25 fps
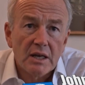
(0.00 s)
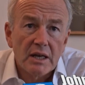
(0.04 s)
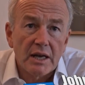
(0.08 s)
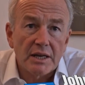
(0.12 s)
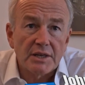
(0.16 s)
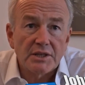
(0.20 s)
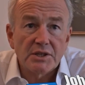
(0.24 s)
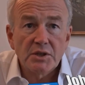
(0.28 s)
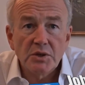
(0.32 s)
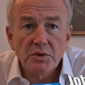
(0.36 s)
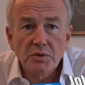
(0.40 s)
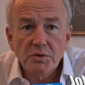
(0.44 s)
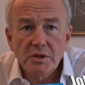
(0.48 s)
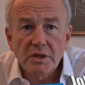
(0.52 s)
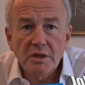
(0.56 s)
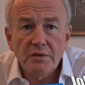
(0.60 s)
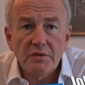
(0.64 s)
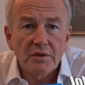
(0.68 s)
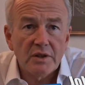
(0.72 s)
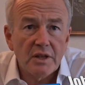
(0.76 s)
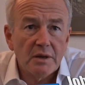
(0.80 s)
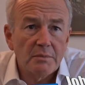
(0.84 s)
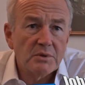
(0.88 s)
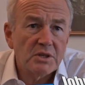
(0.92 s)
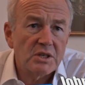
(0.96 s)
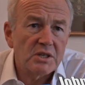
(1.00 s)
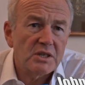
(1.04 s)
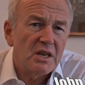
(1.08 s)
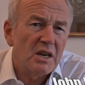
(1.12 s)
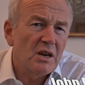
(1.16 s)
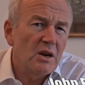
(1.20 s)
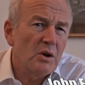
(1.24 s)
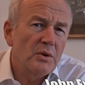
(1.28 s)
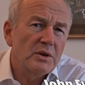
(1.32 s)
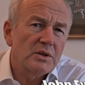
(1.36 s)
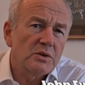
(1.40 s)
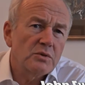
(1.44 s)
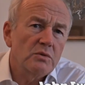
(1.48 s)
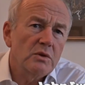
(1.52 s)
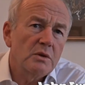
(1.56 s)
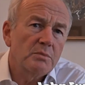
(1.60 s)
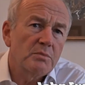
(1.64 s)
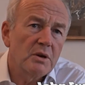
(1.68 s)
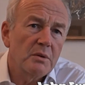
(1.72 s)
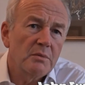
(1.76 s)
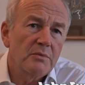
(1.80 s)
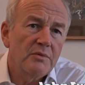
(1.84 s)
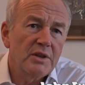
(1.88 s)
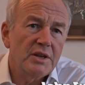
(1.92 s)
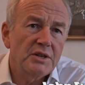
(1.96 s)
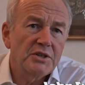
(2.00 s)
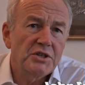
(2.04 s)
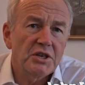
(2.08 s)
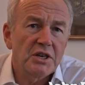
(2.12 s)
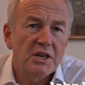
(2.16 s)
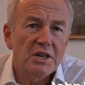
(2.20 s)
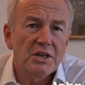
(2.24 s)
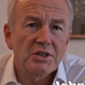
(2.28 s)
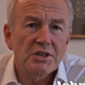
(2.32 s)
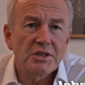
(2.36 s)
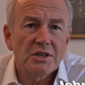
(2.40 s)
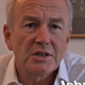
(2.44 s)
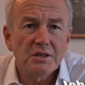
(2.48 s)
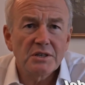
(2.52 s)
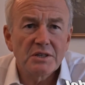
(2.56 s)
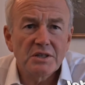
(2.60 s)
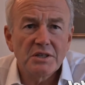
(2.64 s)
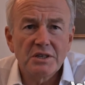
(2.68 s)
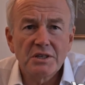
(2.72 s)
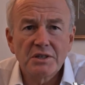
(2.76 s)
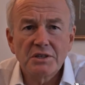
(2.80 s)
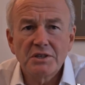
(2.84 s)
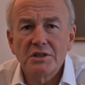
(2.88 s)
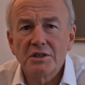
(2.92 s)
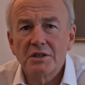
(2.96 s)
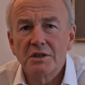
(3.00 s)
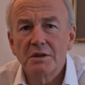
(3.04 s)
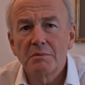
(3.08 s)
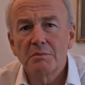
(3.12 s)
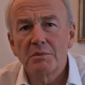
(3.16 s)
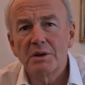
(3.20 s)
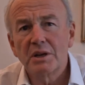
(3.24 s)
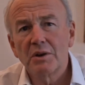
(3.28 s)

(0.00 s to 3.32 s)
And it's too easy for them to say, oh, it's all a problem of the educational system.